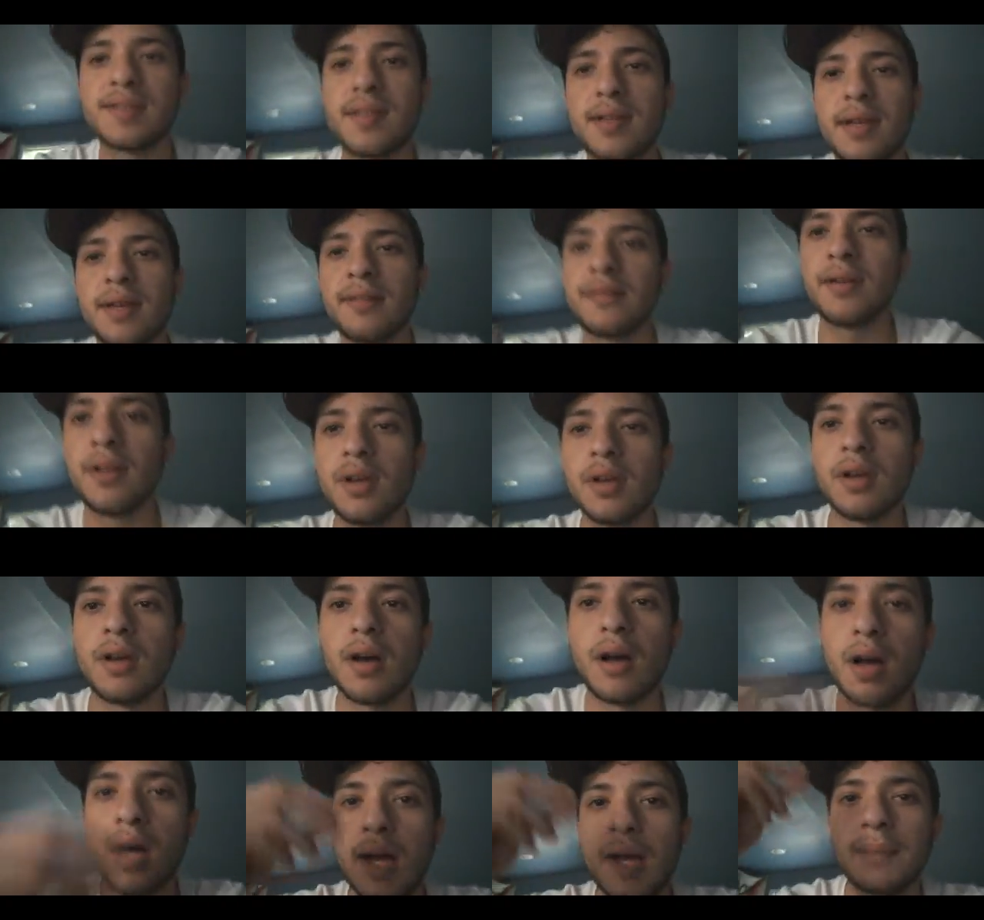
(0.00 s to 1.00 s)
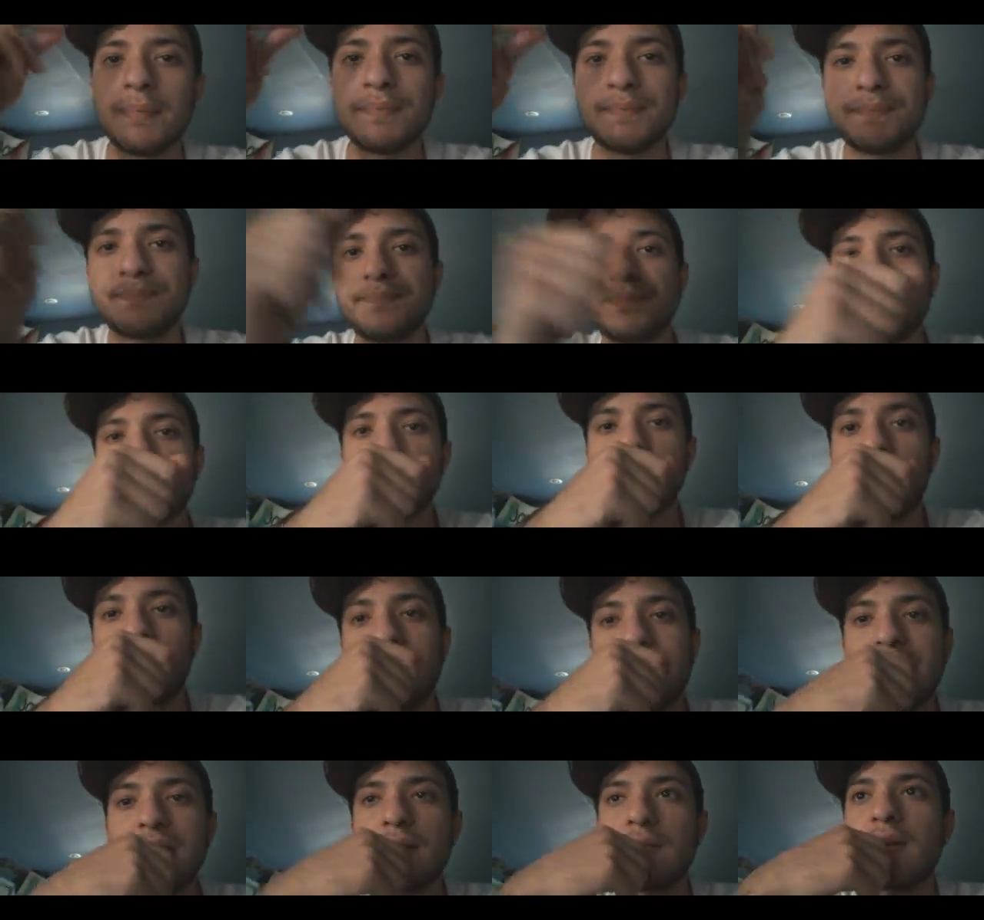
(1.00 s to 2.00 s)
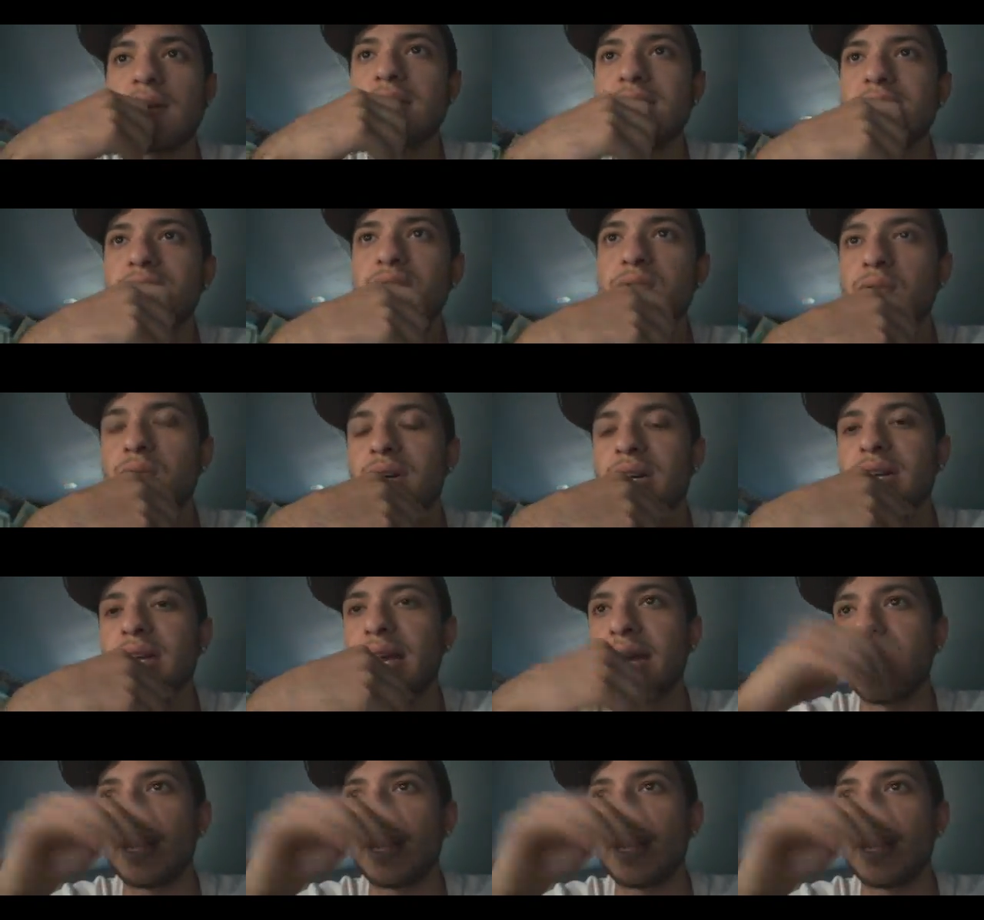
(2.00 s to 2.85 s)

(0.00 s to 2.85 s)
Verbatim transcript: list here, um, so I'm going to get right into it.